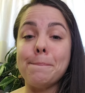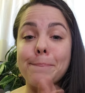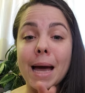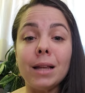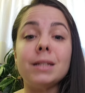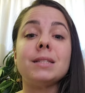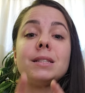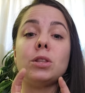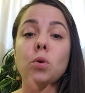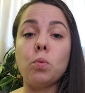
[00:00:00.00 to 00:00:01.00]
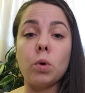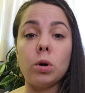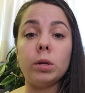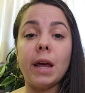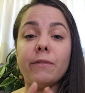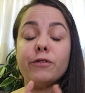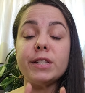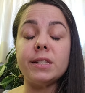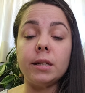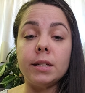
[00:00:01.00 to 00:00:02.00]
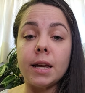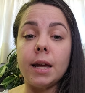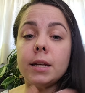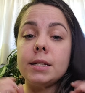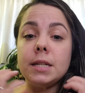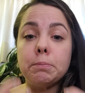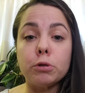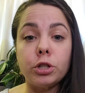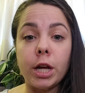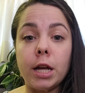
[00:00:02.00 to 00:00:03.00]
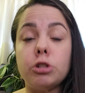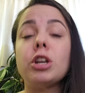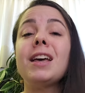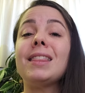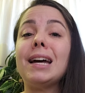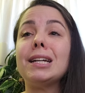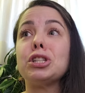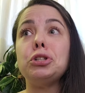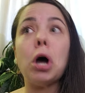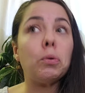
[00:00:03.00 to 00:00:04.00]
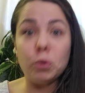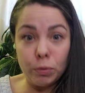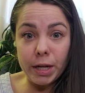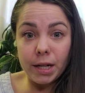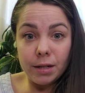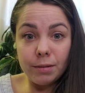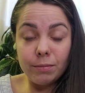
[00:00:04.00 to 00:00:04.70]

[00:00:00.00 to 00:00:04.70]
balance in the world and facilitate deeper change that's not wounded.